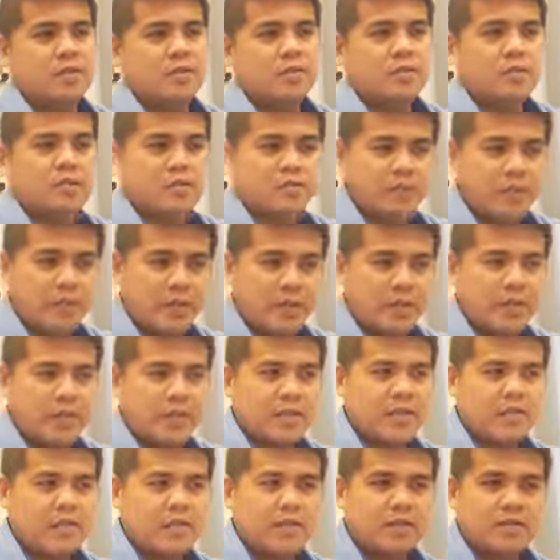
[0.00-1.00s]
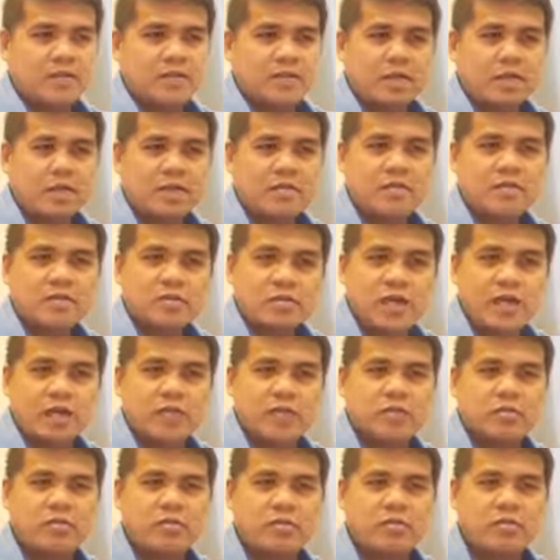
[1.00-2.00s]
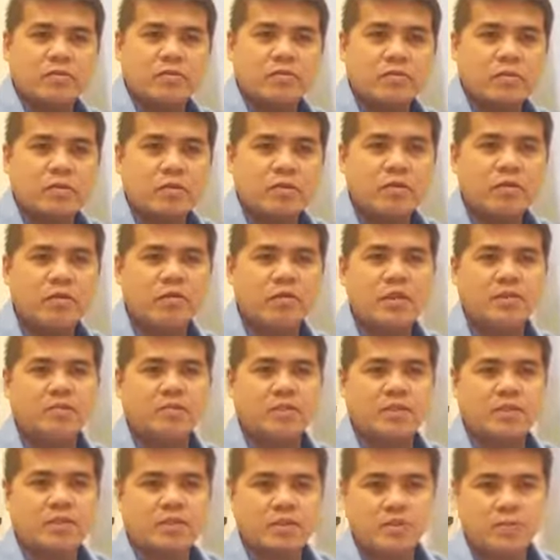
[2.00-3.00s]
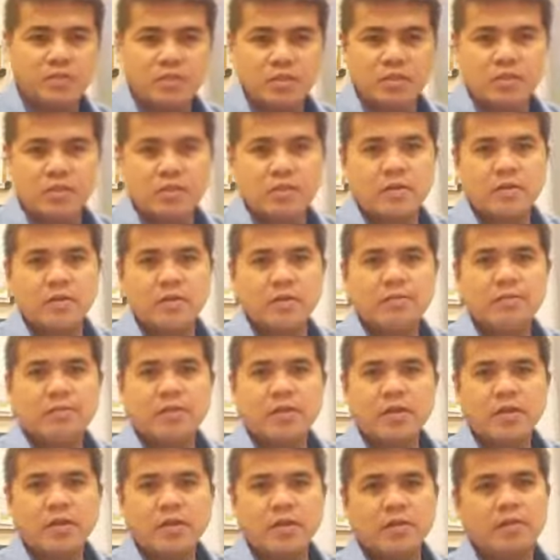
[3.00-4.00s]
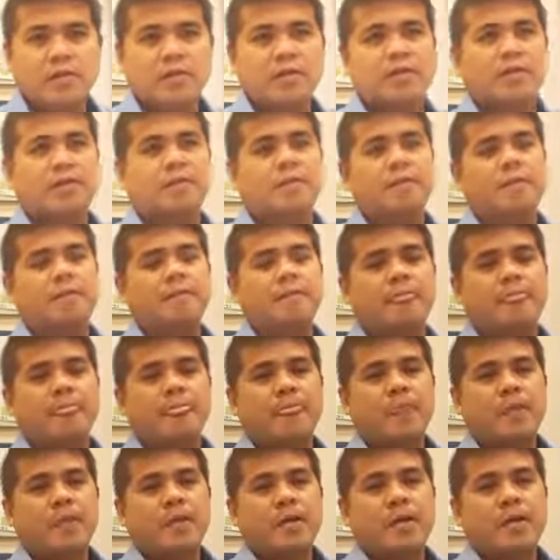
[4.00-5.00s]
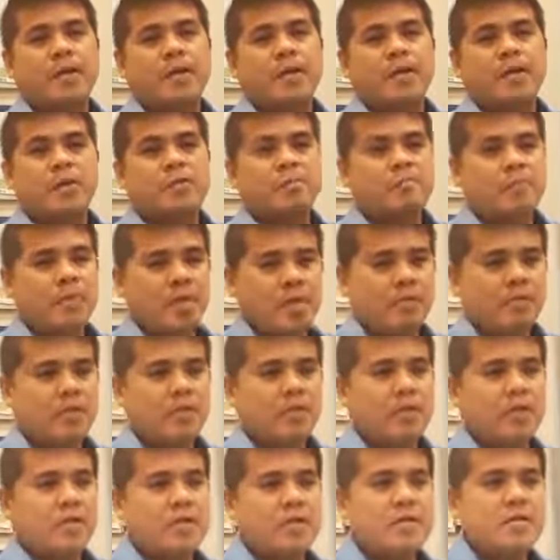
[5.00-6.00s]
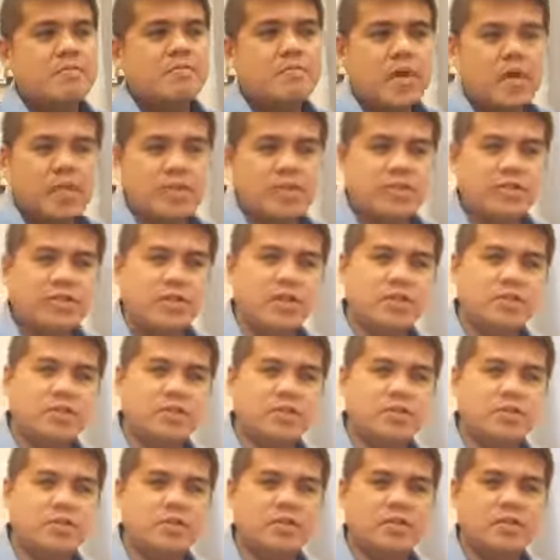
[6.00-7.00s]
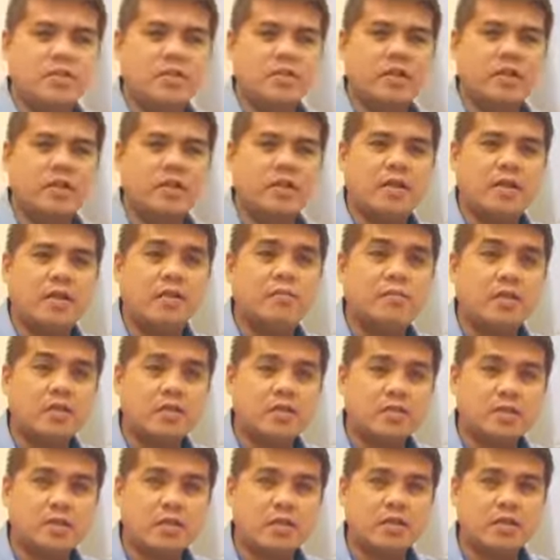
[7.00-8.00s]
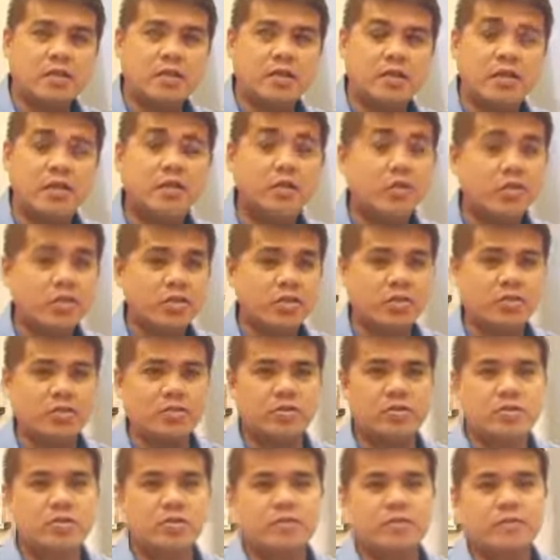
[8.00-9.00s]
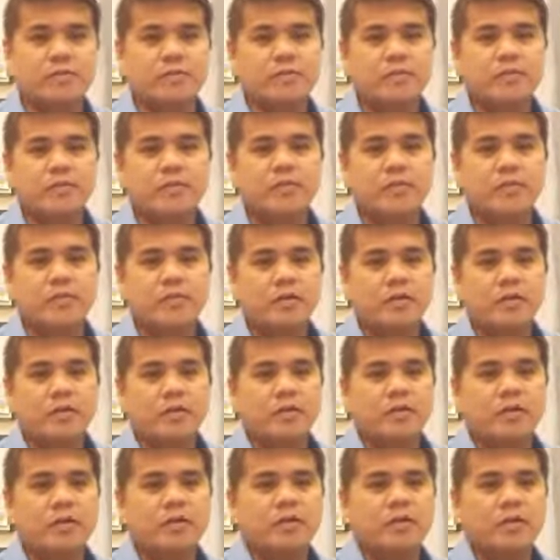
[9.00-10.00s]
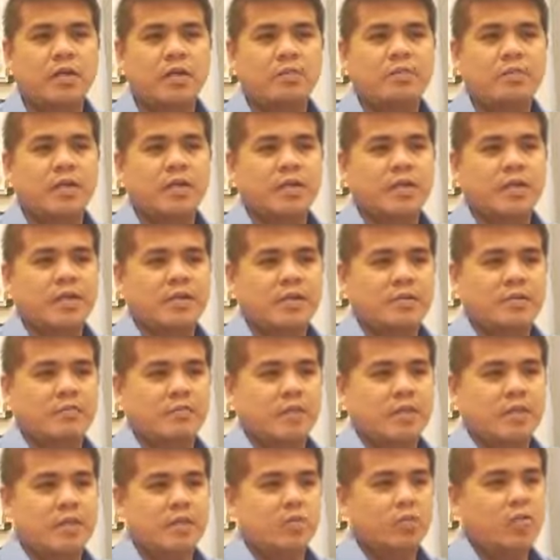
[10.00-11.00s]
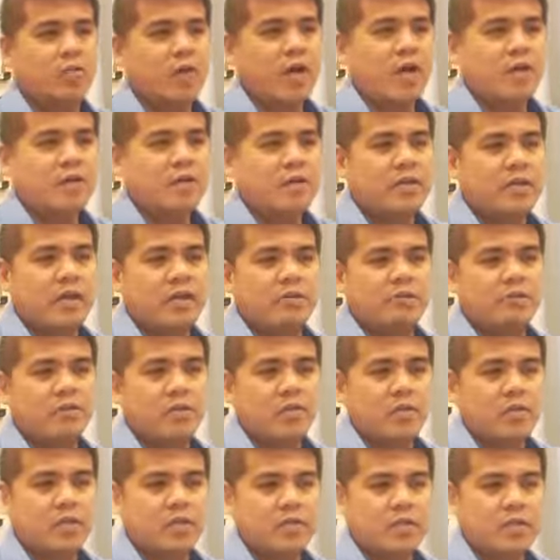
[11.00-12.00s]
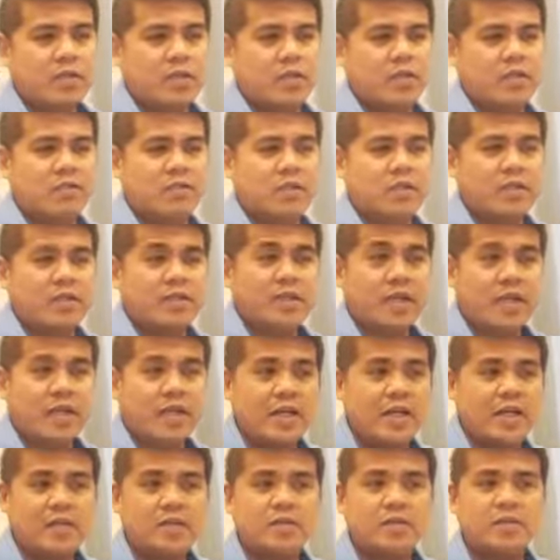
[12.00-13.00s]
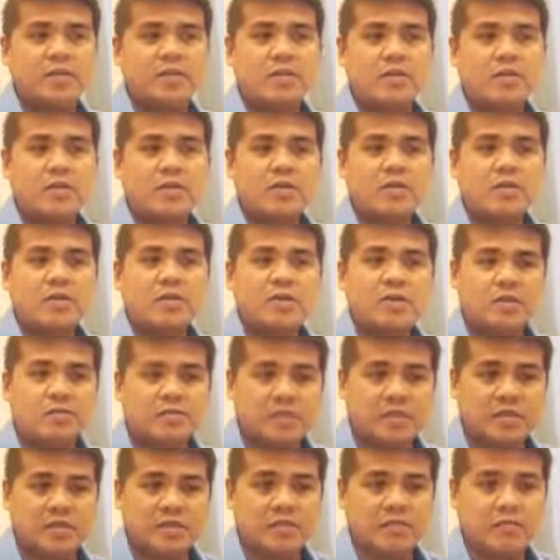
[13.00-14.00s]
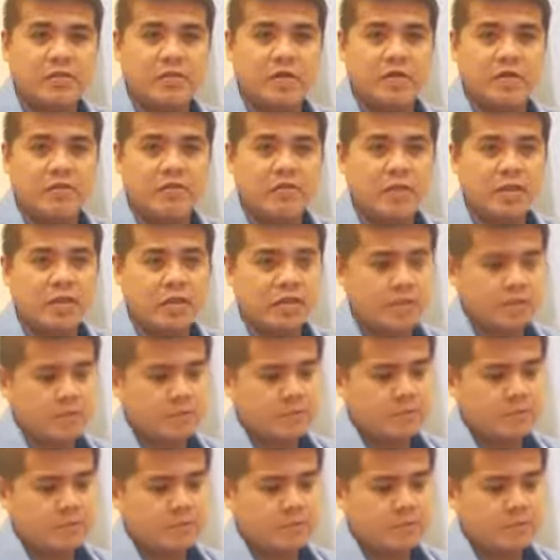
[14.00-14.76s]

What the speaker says: The experience is recognized to involve the perception, thought, memory, imagination, and emotions of the participant while they are focusing their gaze on a specific event.